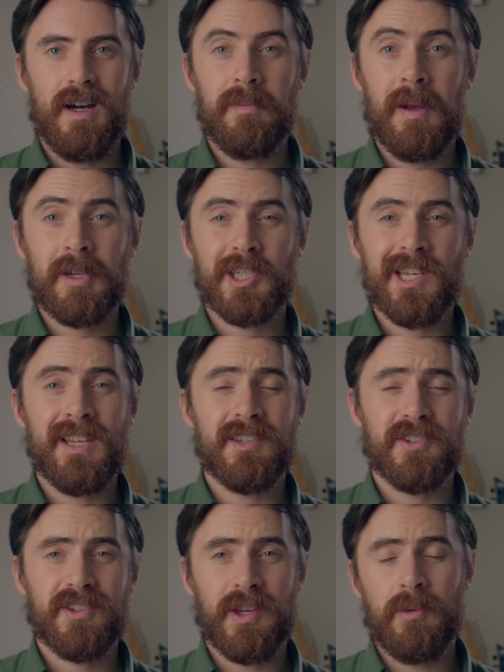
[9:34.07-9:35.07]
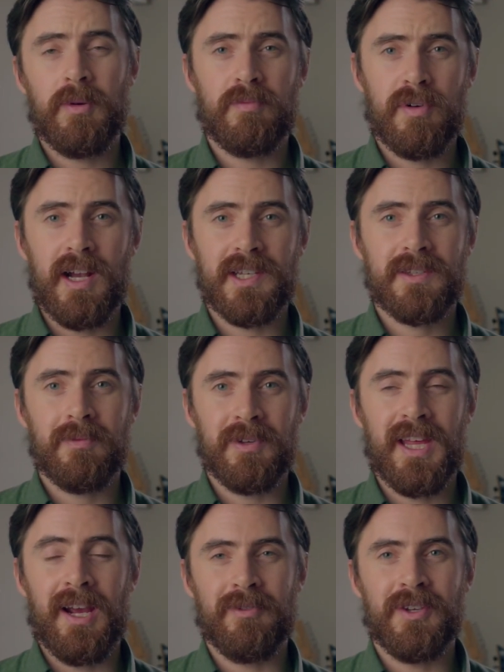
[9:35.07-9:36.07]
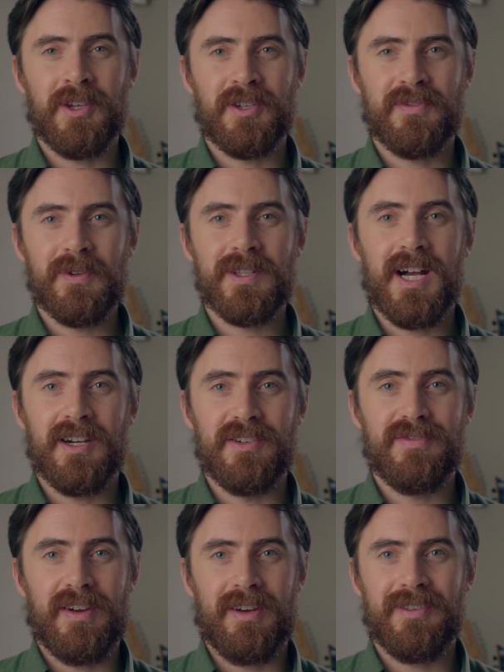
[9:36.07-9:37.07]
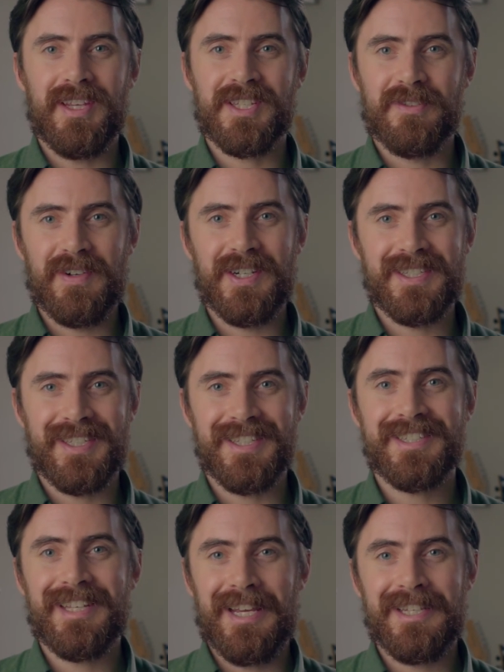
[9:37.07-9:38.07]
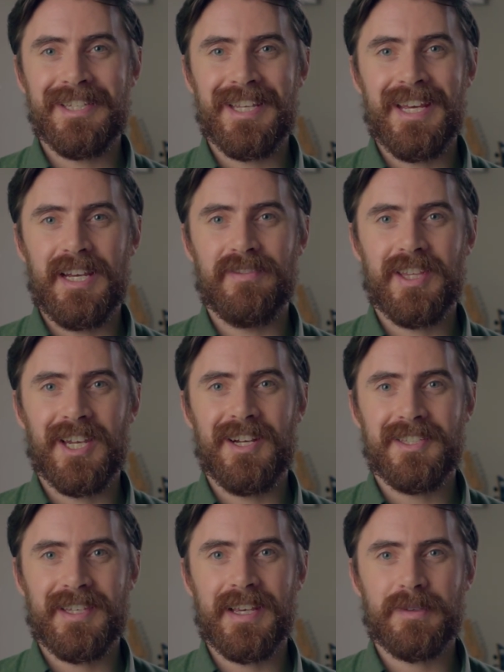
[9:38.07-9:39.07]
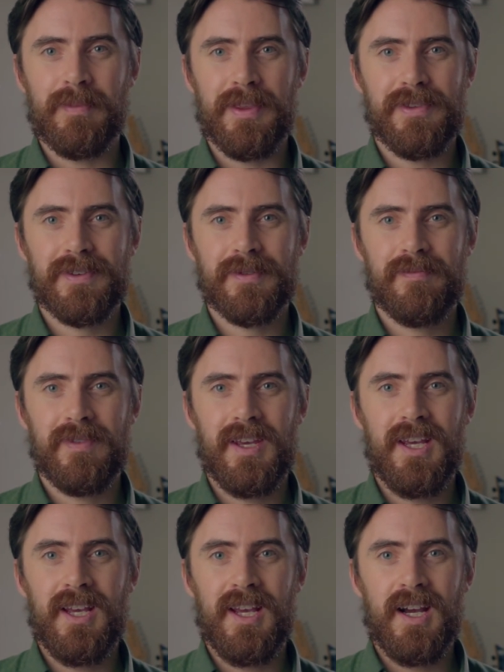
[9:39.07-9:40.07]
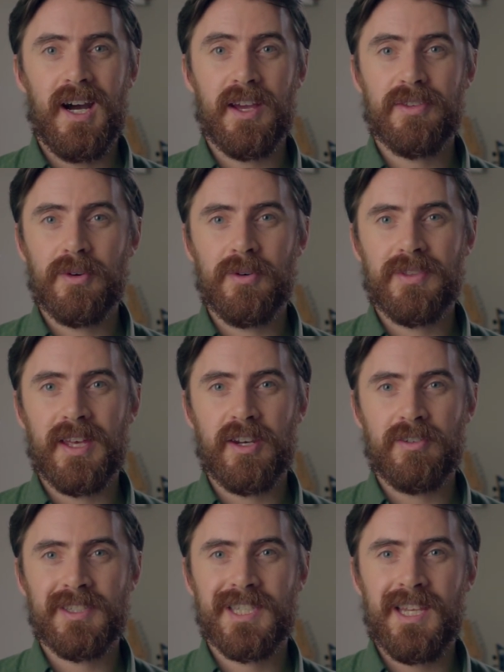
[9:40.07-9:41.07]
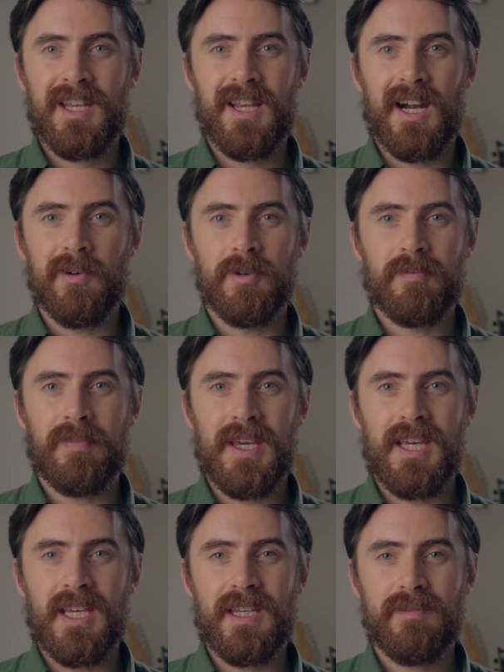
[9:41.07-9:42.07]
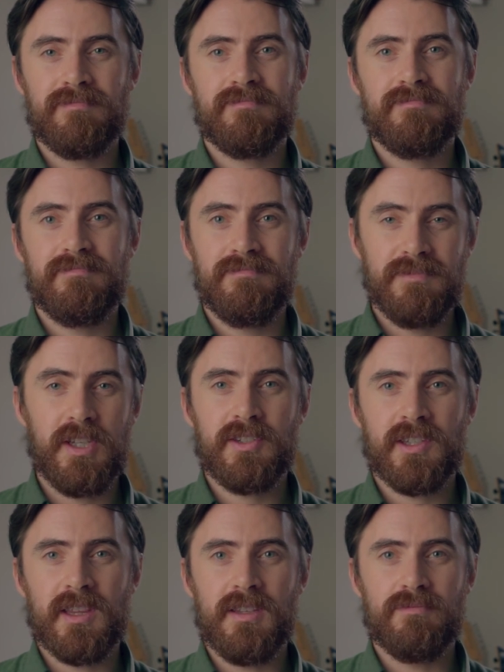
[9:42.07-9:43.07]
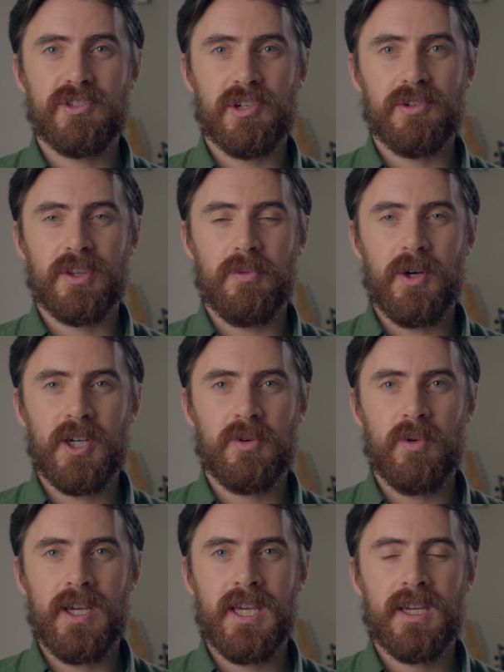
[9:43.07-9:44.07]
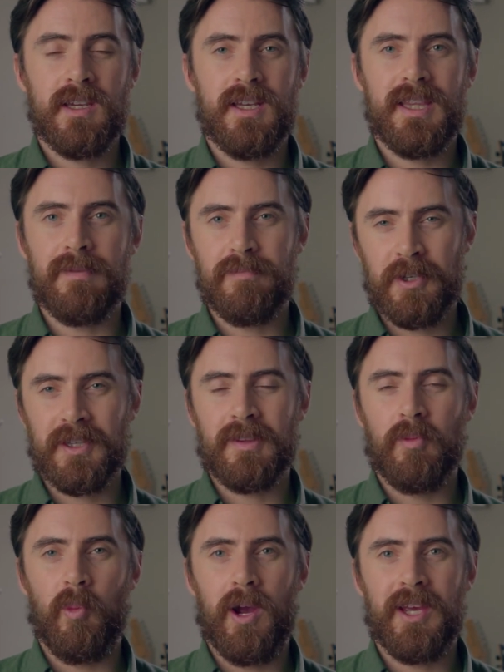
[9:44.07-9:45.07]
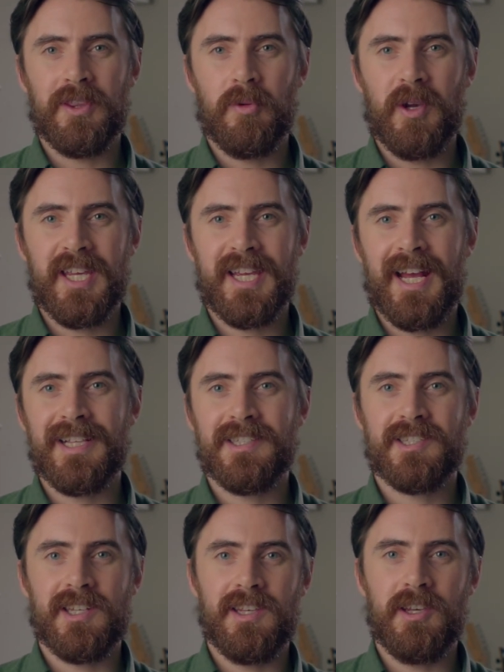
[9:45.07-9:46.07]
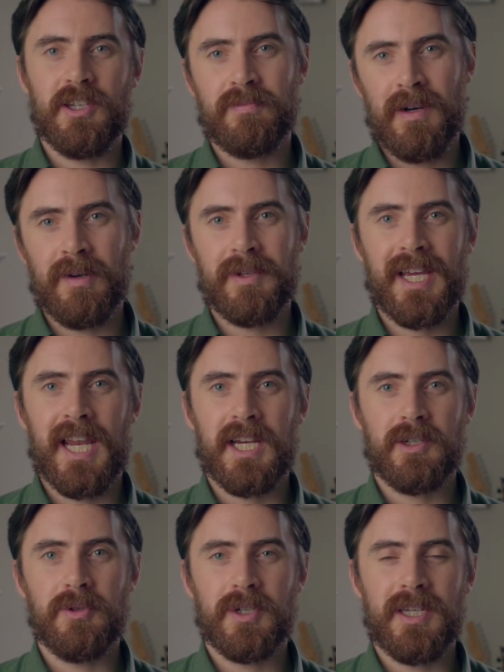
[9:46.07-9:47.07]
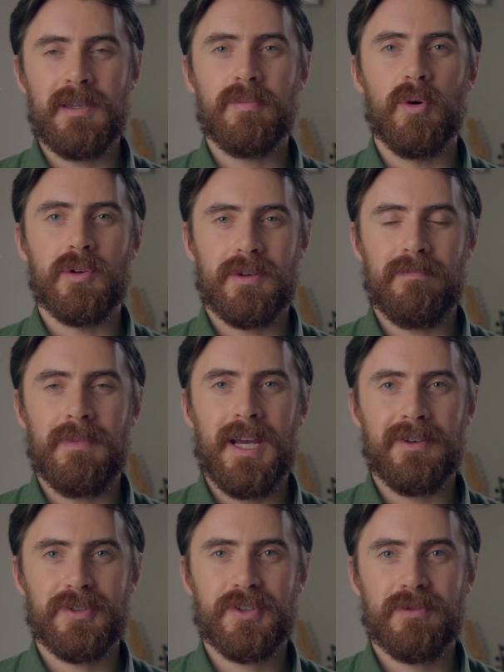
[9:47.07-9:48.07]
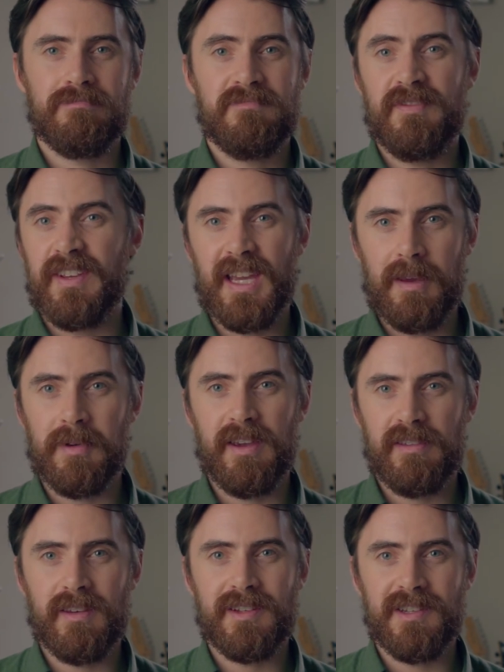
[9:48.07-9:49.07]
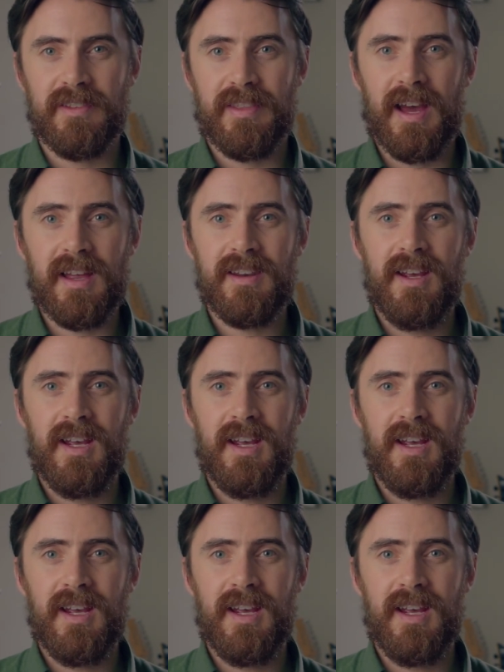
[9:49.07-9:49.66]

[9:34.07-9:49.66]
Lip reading: I'm actually so impressed with how useful I have found these devices day to day over the last 6 months. I thought that honestly I would be using them during the work week and then putting them away on the weekends to use my mechanical keyboard and mouse for gaming and things like that.